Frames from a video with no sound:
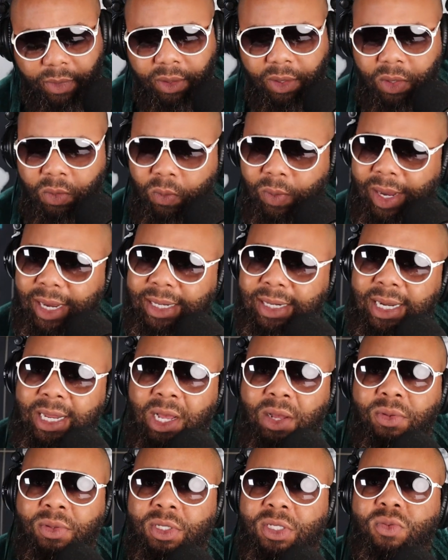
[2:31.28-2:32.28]
And right
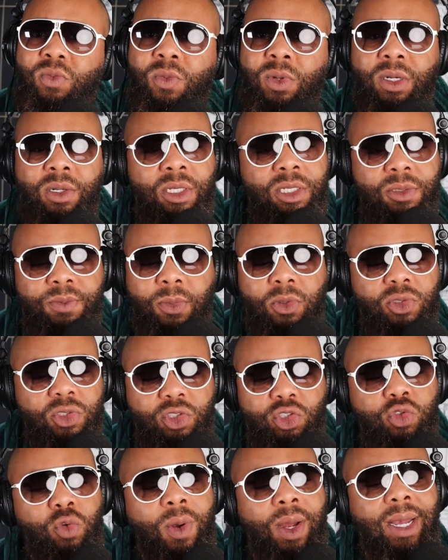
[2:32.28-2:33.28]
now, this one of these
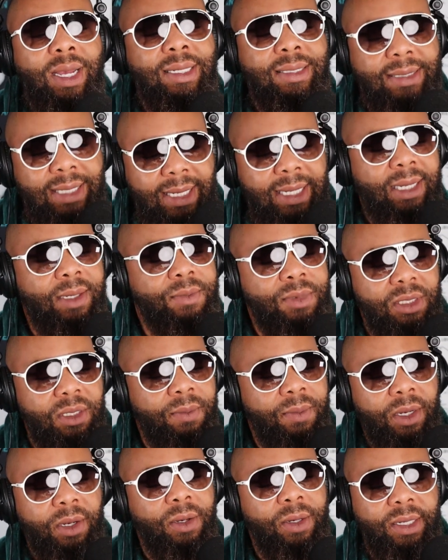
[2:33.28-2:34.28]
most trying times in
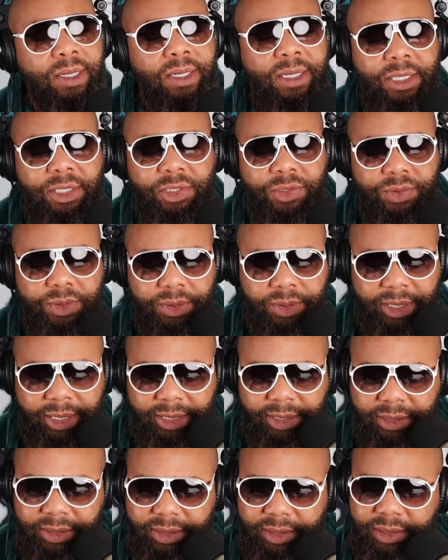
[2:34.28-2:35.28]
American history,
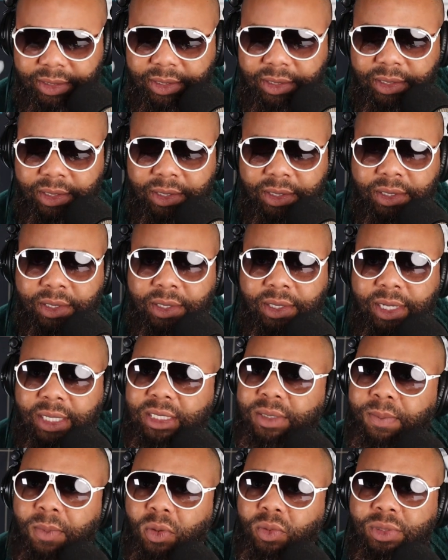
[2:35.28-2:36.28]
yes?
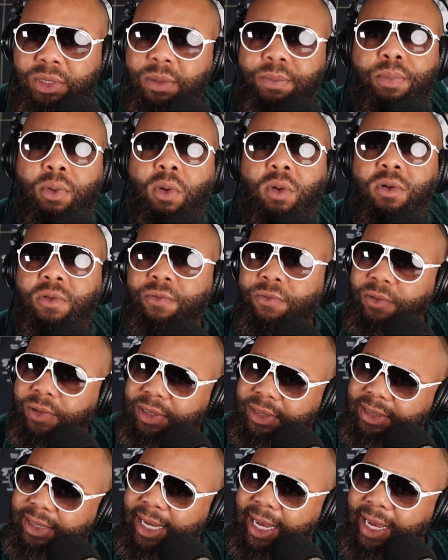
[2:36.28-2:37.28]
It's most important for
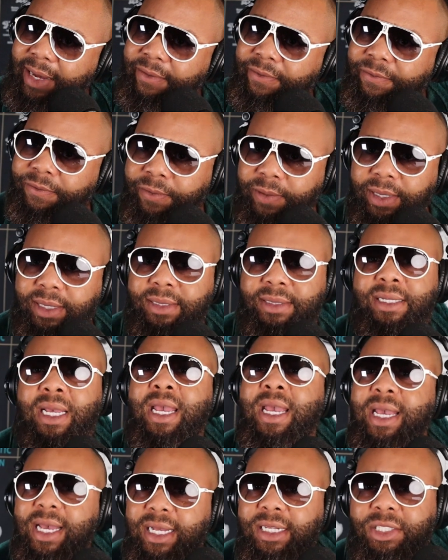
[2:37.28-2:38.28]
us to have friends.
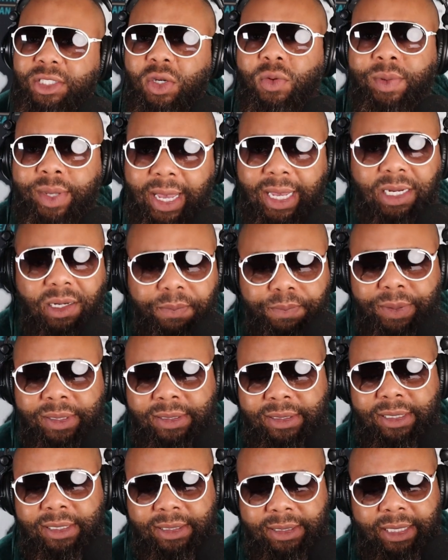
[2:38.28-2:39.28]
It's okay to be
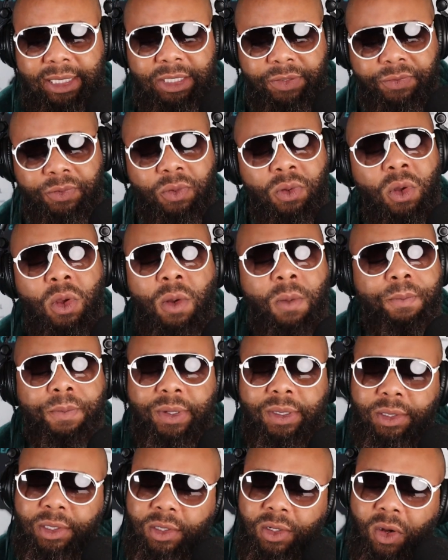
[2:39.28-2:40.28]
successful.
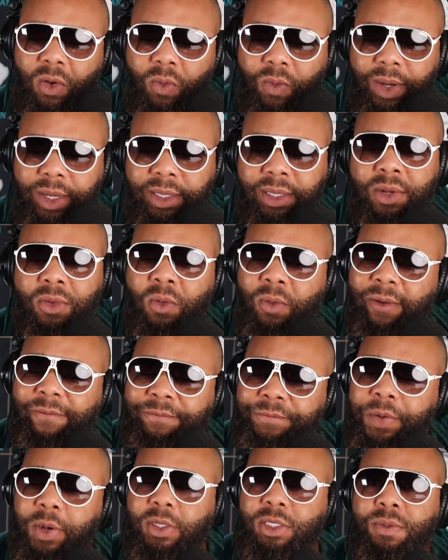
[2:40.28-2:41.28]
But you know what?
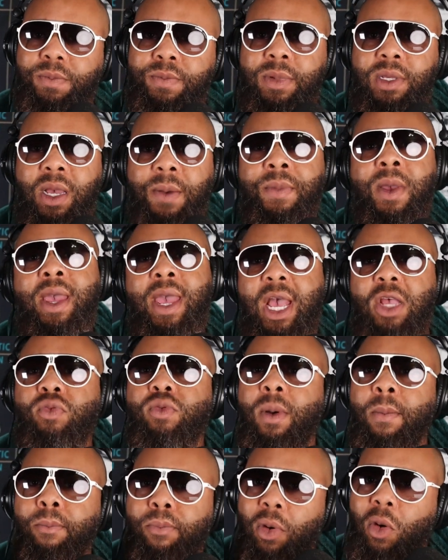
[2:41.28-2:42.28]
What fucks me up is
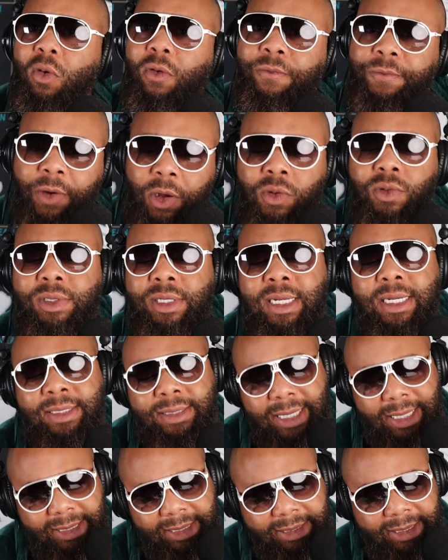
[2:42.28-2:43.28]
when broke folks
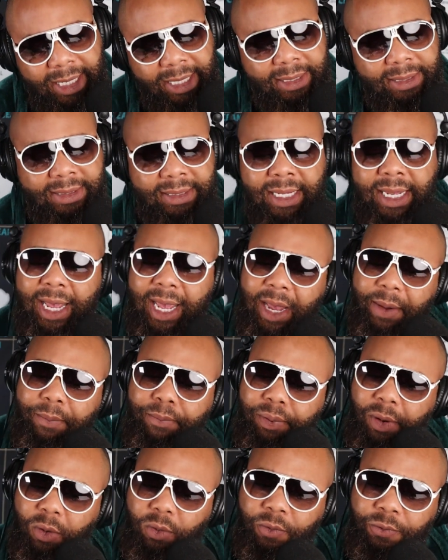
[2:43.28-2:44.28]
take shots at
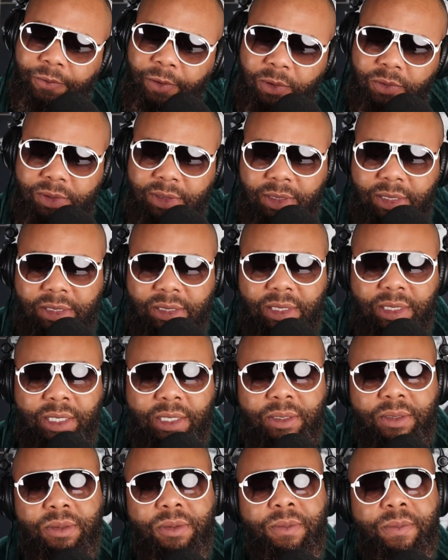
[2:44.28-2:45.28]
broke folks. Listen
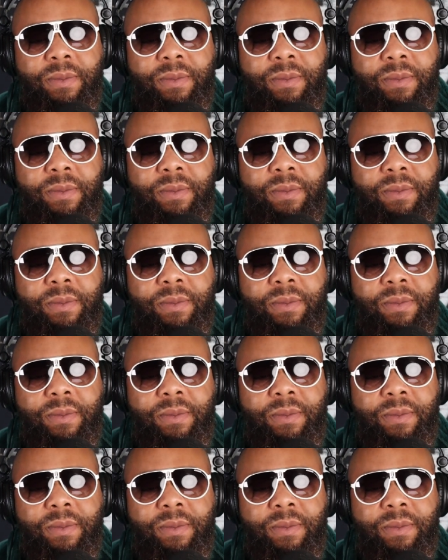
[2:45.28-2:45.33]
here.